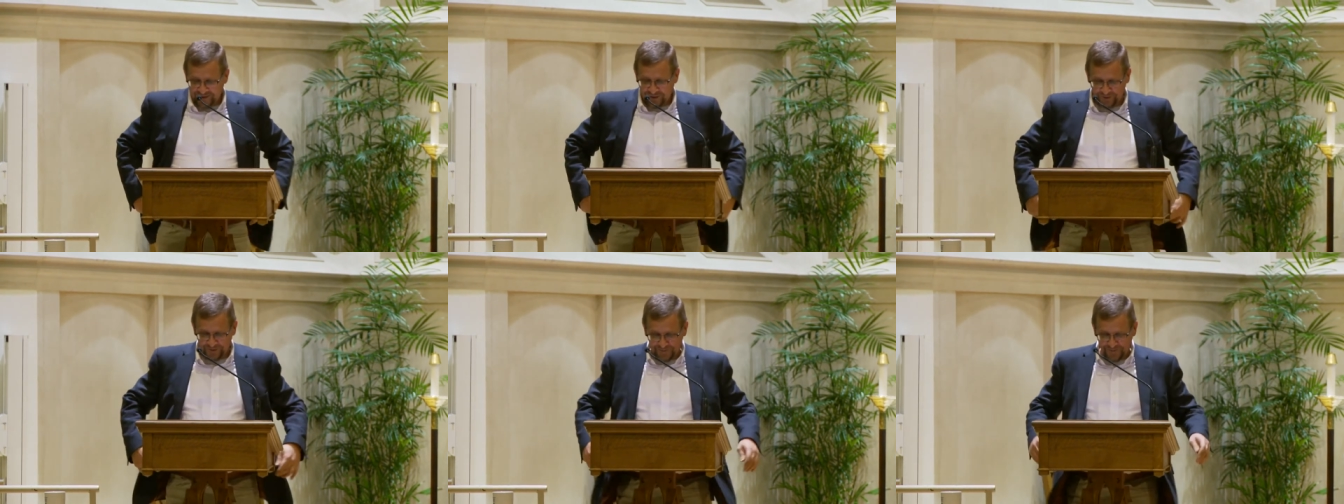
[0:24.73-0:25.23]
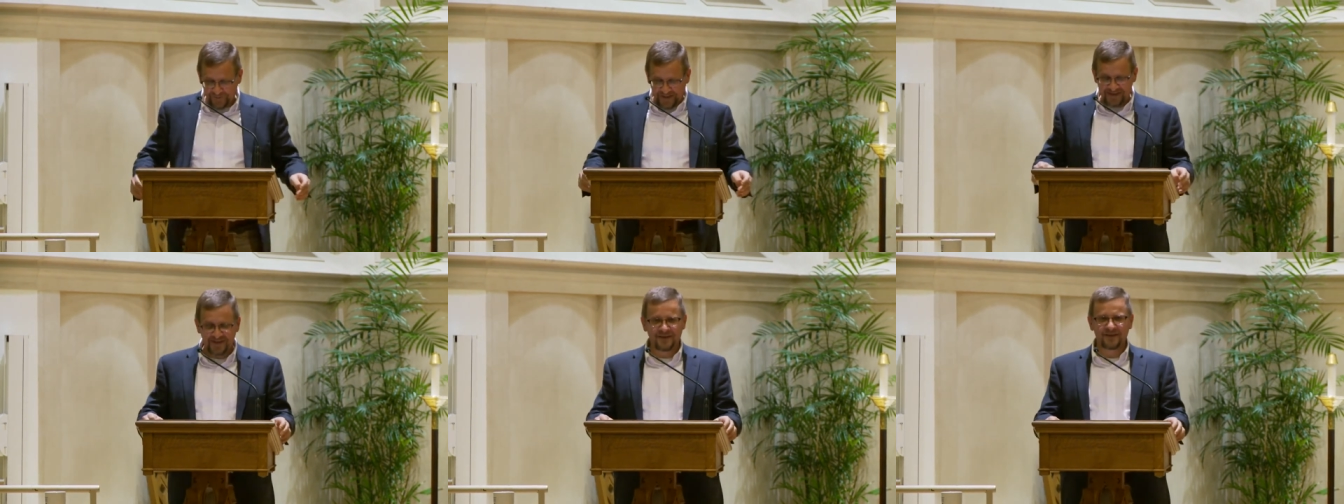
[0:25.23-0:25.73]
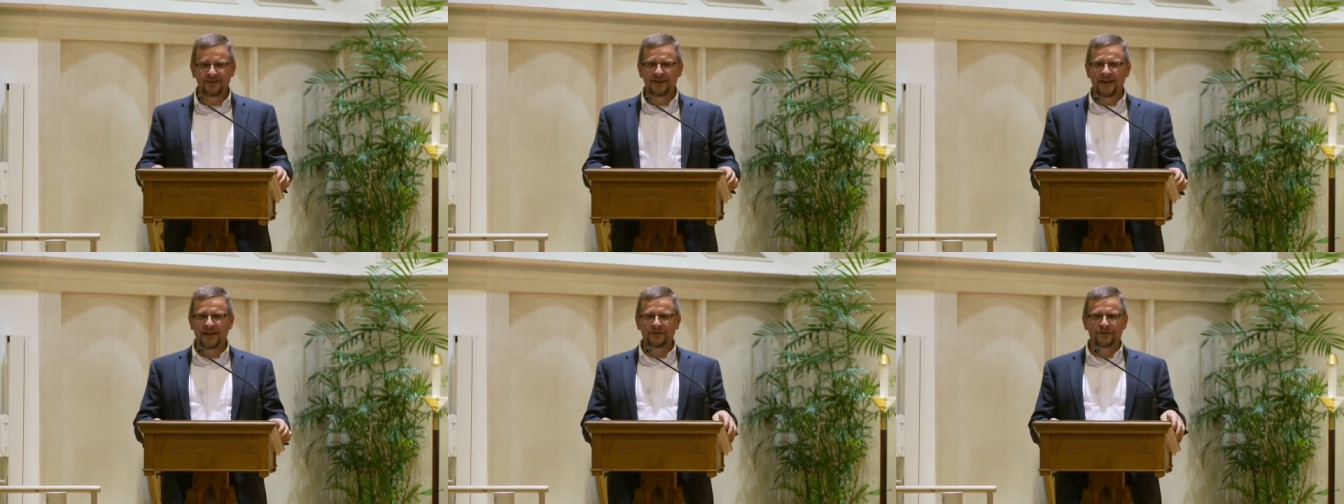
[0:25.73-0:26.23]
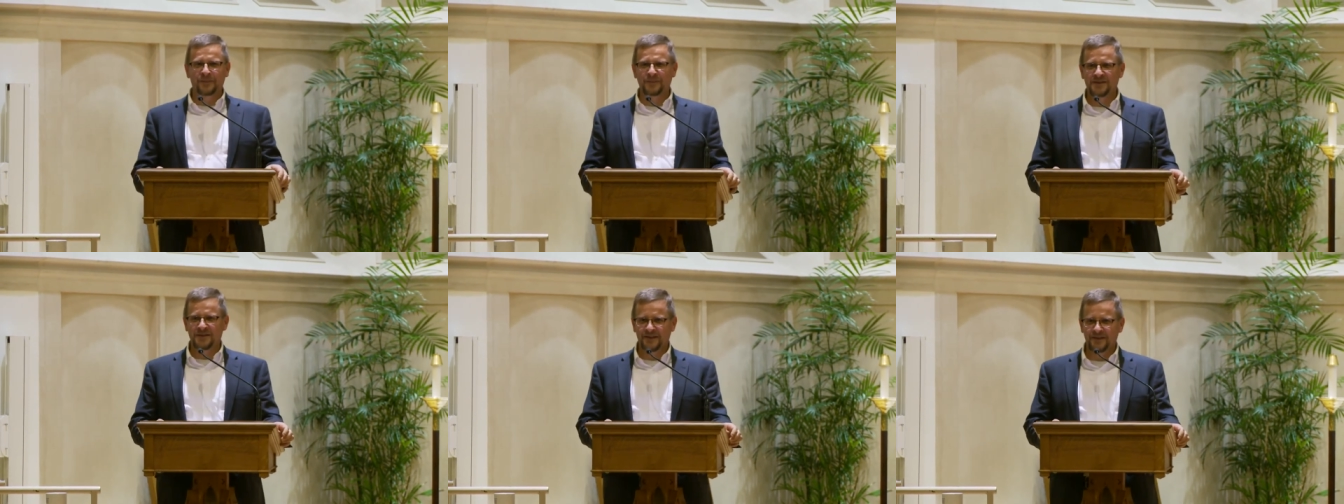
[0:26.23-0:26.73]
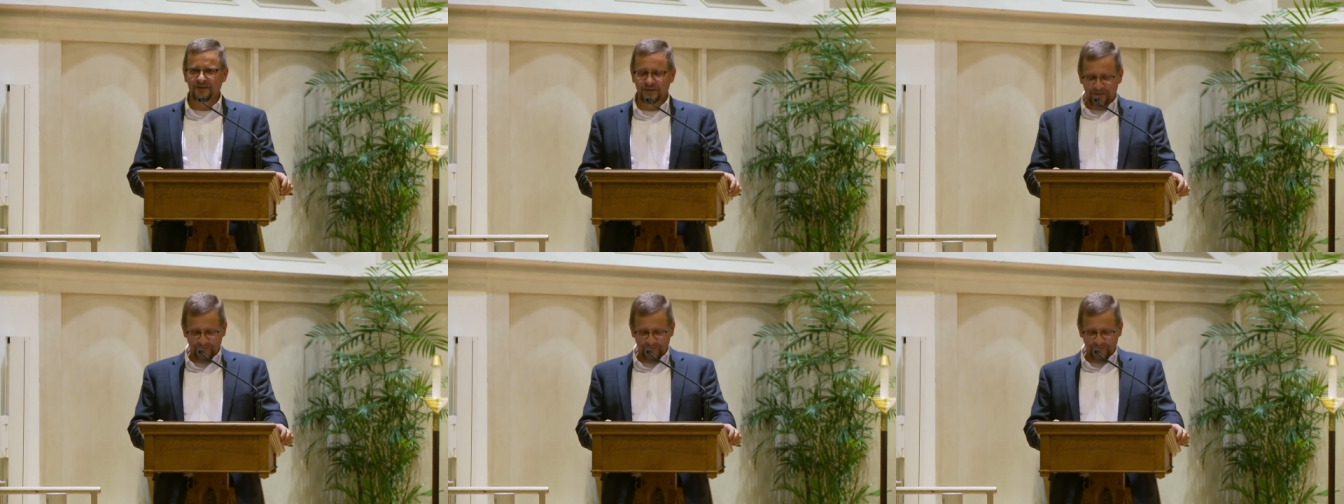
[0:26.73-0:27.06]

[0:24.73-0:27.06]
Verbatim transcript: called Facing the Anthropocene